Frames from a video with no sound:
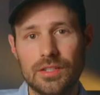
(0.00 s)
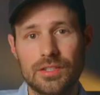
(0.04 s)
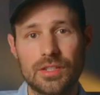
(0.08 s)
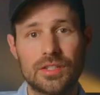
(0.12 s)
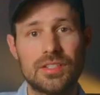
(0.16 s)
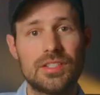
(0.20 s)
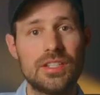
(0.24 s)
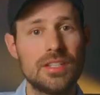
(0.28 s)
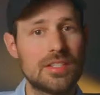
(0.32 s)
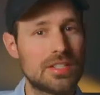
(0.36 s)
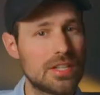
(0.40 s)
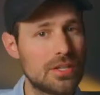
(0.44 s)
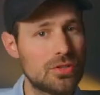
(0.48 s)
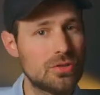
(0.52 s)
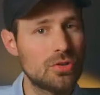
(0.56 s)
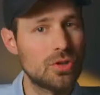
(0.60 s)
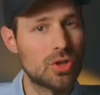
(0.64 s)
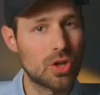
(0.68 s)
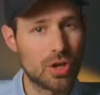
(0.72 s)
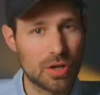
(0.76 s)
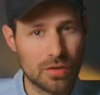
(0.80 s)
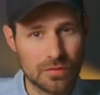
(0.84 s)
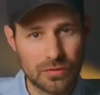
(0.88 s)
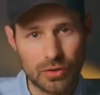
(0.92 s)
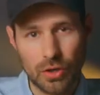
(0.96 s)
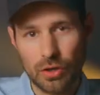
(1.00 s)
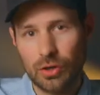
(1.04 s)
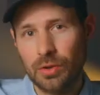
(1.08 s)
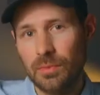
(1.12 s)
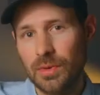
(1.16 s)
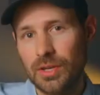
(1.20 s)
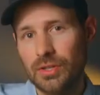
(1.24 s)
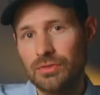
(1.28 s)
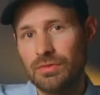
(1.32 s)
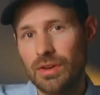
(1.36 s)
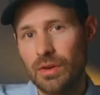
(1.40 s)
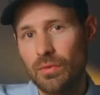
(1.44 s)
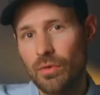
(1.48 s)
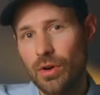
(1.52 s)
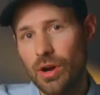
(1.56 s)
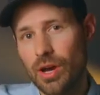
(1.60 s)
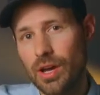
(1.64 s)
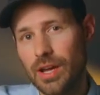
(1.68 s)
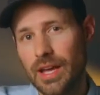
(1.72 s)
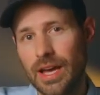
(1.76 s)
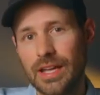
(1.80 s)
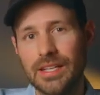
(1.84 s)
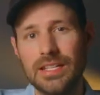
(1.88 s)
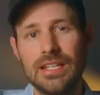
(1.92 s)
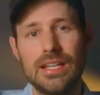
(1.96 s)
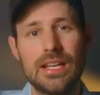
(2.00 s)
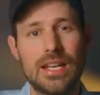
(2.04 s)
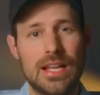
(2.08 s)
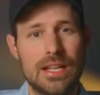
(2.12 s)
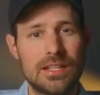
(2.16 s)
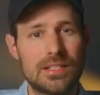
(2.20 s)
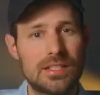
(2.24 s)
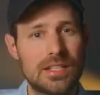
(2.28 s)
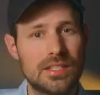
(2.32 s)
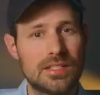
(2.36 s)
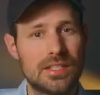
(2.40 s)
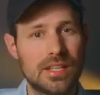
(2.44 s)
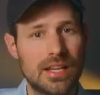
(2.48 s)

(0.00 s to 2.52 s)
So since I do a lot of documentary work, I need lenses